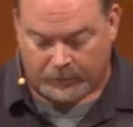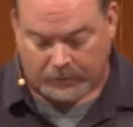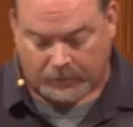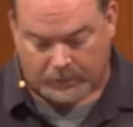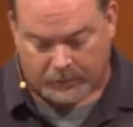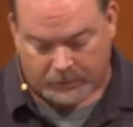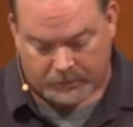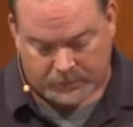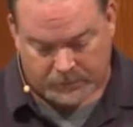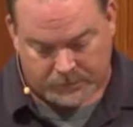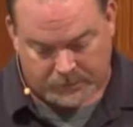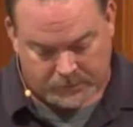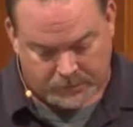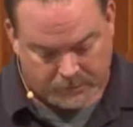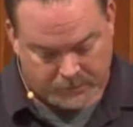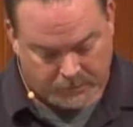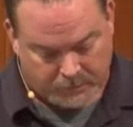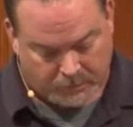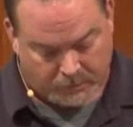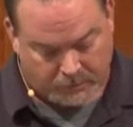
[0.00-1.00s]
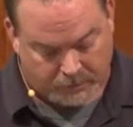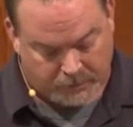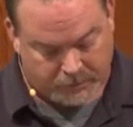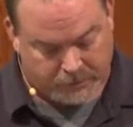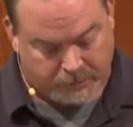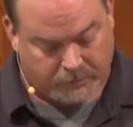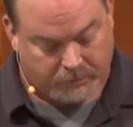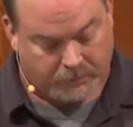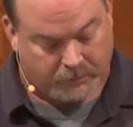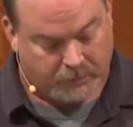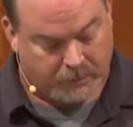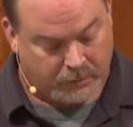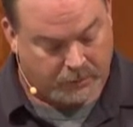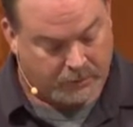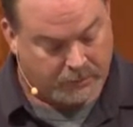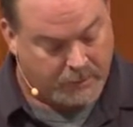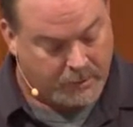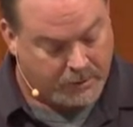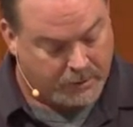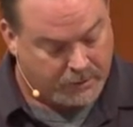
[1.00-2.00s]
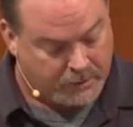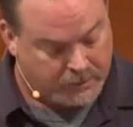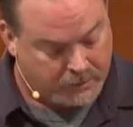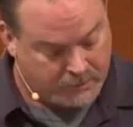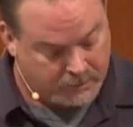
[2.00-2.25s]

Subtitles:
heart, all your soul, and all your mind.